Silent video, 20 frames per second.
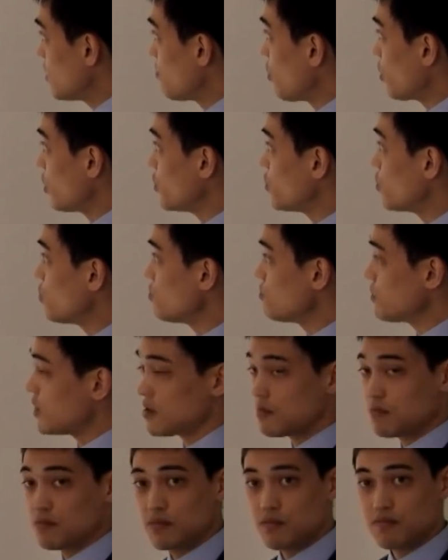
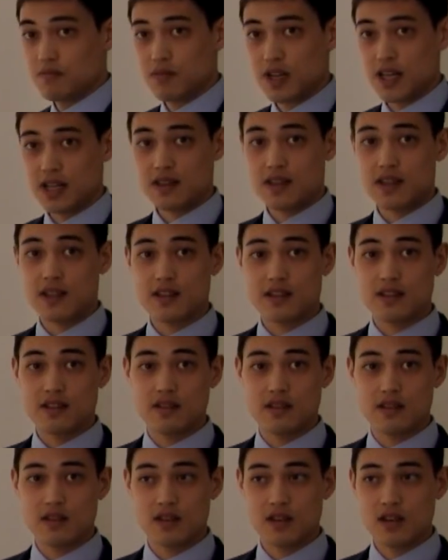polynomial like this,
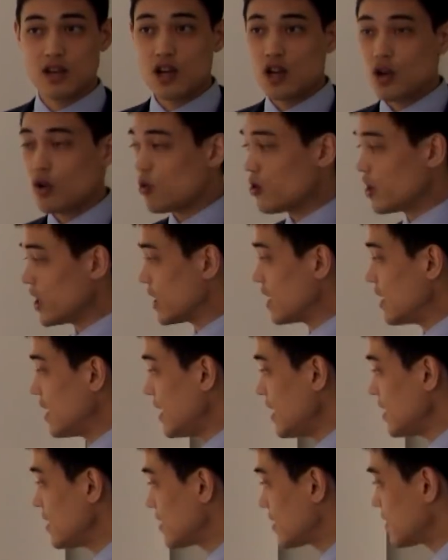or at
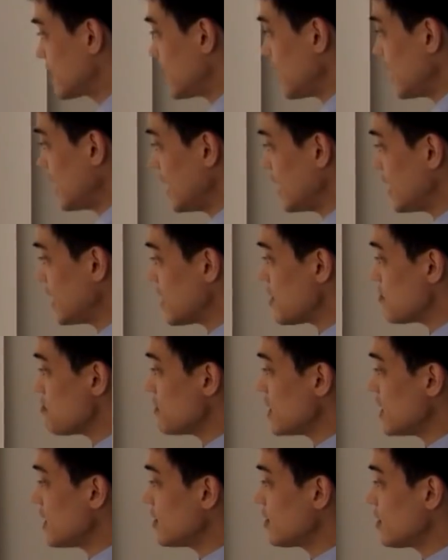least in a
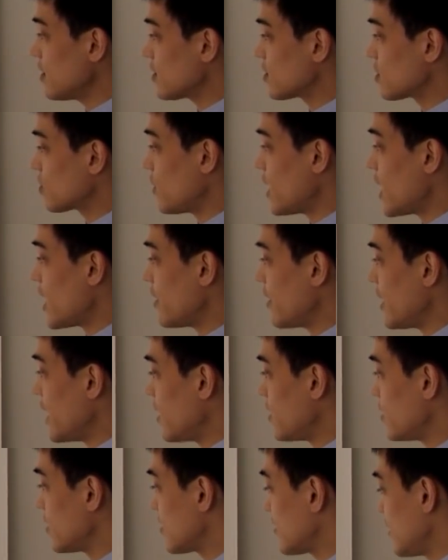mean square error